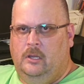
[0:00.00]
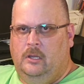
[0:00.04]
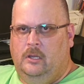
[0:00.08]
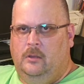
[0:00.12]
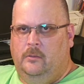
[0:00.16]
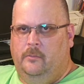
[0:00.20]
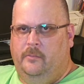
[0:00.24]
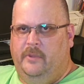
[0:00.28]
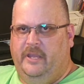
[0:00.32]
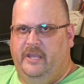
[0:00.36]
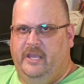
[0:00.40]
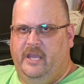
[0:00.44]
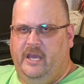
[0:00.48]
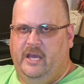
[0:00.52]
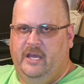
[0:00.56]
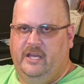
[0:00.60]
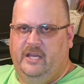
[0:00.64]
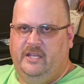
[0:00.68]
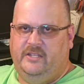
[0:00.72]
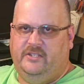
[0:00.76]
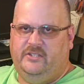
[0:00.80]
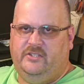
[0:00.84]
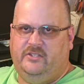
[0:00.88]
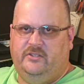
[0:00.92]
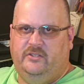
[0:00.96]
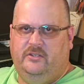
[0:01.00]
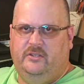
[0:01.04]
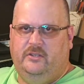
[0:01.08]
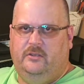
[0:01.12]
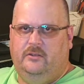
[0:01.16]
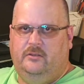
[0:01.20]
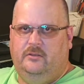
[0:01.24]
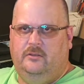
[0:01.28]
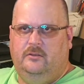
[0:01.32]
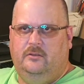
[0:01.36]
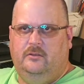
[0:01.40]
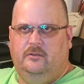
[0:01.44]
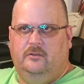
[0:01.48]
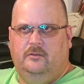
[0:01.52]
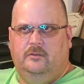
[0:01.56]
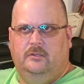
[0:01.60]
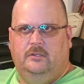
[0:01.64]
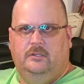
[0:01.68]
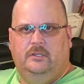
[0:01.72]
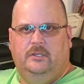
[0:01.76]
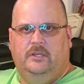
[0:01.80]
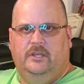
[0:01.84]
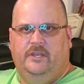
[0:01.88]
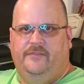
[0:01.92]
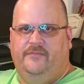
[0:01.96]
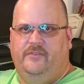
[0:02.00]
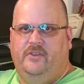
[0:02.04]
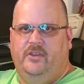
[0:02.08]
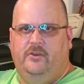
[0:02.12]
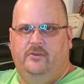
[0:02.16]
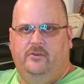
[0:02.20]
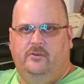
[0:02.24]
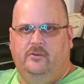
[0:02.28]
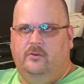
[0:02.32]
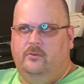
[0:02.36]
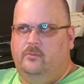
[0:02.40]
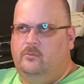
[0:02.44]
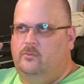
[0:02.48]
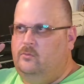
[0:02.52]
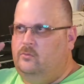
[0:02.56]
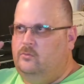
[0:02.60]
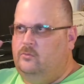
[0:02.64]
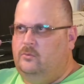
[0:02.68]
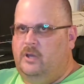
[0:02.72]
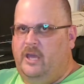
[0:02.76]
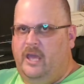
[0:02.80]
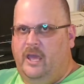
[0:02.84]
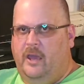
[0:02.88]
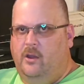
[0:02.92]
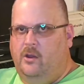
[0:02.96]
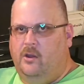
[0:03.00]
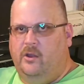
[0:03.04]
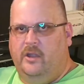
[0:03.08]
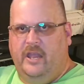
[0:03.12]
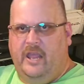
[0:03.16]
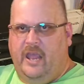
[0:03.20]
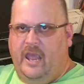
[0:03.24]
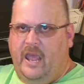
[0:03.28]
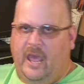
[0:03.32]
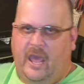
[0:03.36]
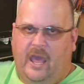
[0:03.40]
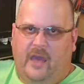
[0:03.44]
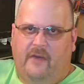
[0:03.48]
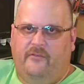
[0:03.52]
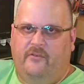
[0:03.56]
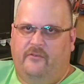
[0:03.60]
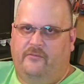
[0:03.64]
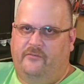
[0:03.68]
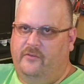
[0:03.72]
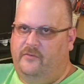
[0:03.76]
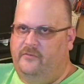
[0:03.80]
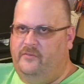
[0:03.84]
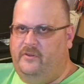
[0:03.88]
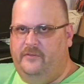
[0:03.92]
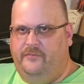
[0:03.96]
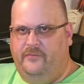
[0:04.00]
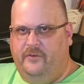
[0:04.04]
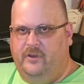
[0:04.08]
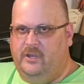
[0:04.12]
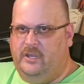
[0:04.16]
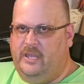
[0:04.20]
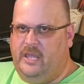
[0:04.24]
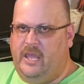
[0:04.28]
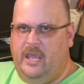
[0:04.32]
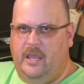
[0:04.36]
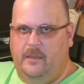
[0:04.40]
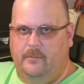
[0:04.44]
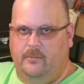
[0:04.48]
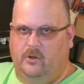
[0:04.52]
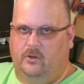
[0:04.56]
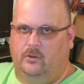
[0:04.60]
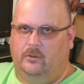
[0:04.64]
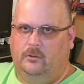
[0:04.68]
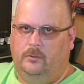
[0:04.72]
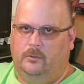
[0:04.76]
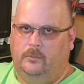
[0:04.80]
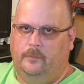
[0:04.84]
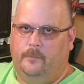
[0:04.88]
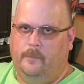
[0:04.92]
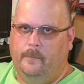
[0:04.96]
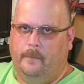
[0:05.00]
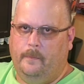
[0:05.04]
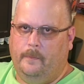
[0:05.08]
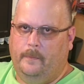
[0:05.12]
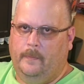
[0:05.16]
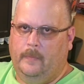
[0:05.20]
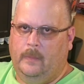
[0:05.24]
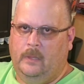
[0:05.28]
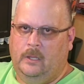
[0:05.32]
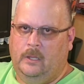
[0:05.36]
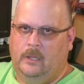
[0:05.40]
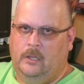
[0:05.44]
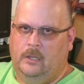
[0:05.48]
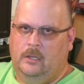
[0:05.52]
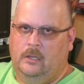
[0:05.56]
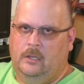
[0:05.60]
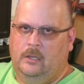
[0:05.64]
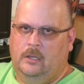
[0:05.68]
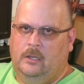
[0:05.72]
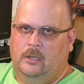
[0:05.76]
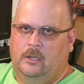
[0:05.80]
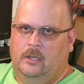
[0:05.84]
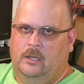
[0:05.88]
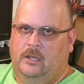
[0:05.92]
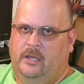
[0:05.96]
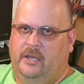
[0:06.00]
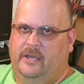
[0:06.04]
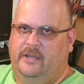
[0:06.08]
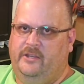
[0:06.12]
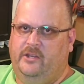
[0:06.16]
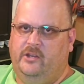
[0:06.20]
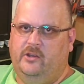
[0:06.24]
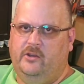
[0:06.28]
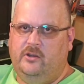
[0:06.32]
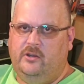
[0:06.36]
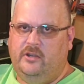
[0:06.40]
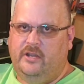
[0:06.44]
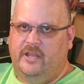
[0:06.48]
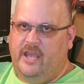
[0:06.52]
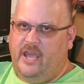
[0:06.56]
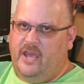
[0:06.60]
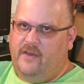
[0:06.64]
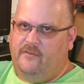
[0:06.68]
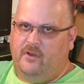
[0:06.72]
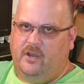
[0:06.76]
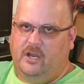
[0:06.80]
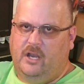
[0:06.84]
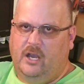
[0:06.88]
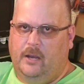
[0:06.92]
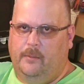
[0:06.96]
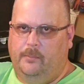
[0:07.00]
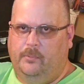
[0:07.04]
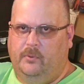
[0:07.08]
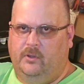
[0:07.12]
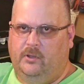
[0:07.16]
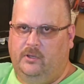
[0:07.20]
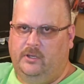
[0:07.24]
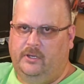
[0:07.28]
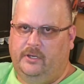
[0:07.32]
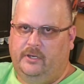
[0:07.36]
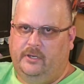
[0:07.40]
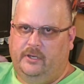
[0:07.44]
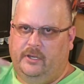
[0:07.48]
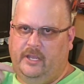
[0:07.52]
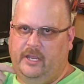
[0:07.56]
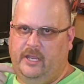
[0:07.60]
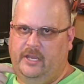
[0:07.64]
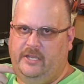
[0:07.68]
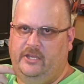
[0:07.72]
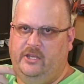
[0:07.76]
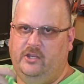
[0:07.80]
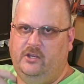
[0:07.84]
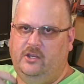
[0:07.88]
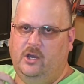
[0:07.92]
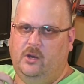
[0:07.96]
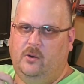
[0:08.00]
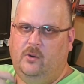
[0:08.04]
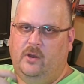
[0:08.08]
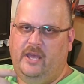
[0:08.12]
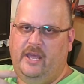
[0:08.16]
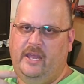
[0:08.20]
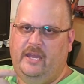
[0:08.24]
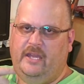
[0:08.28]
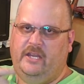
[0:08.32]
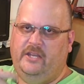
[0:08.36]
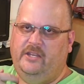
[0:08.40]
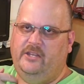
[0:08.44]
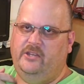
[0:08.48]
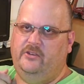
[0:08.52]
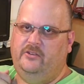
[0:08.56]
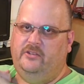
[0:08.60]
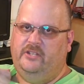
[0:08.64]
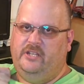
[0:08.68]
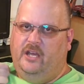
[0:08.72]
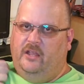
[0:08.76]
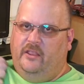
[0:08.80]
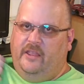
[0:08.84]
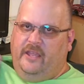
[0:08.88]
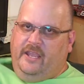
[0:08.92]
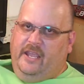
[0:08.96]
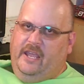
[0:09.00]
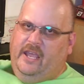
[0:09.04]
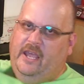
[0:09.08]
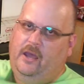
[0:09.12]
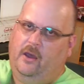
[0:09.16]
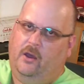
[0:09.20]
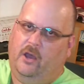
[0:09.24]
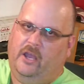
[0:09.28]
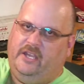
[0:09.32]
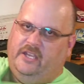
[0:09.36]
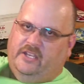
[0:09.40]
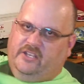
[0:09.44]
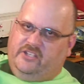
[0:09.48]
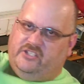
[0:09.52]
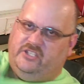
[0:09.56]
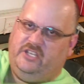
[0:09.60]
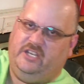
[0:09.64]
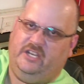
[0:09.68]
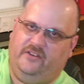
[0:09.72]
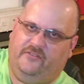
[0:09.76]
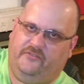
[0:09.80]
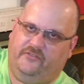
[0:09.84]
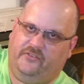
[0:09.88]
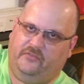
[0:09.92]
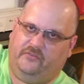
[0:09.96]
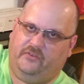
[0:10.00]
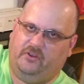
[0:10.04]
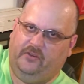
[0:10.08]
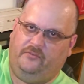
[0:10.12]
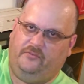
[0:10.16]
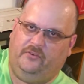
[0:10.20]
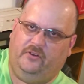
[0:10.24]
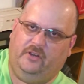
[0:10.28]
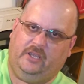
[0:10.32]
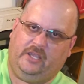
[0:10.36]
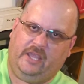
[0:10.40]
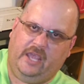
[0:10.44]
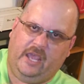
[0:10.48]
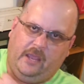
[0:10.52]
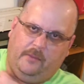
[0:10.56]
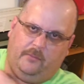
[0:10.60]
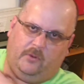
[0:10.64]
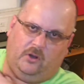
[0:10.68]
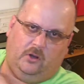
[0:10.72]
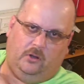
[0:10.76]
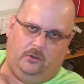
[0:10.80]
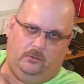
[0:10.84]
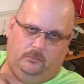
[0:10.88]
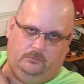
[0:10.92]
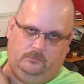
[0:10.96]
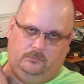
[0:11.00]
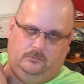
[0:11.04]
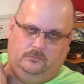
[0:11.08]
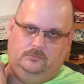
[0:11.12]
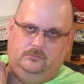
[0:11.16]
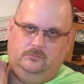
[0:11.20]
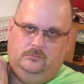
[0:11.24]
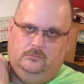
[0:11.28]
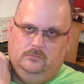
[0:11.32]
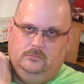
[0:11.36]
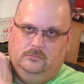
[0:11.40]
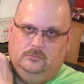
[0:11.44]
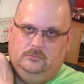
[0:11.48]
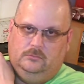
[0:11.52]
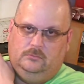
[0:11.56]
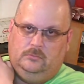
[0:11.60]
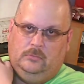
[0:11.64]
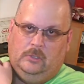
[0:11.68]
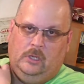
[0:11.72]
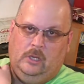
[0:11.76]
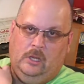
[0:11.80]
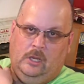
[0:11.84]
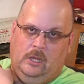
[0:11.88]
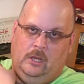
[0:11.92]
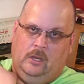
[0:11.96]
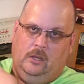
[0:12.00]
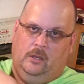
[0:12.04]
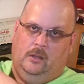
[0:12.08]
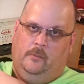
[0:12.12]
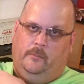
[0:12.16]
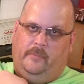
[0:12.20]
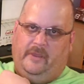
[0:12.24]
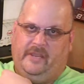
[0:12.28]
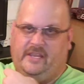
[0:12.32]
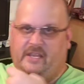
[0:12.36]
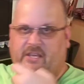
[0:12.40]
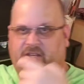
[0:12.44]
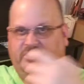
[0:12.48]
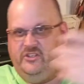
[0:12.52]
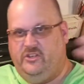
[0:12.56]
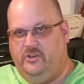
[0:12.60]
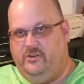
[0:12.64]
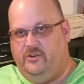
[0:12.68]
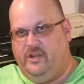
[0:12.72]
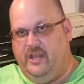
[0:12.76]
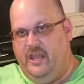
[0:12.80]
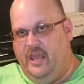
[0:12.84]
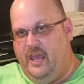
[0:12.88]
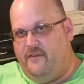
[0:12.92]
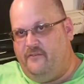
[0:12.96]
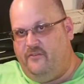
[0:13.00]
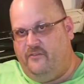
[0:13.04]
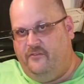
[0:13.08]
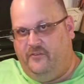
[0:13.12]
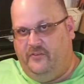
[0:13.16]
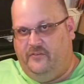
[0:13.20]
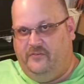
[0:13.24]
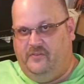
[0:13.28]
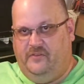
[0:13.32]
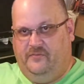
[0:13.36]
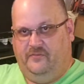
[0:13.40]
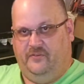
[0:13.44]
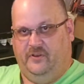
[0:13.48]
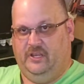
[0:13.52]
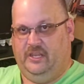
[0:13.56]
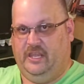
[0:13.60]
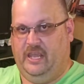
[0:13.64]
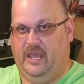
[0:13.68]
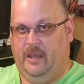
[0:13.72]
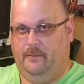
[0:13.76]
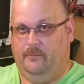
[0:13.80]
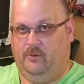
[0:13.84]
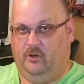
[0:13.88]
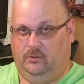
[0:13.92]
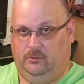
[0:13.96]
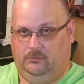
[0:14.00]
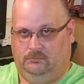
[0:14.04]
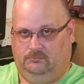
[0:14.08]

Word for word: Because if you already have a 50 foot cable and you already have a coupler and you go in and you tell the guy, oh, I just need a 50 foot cable because you already have a 50 foot cable,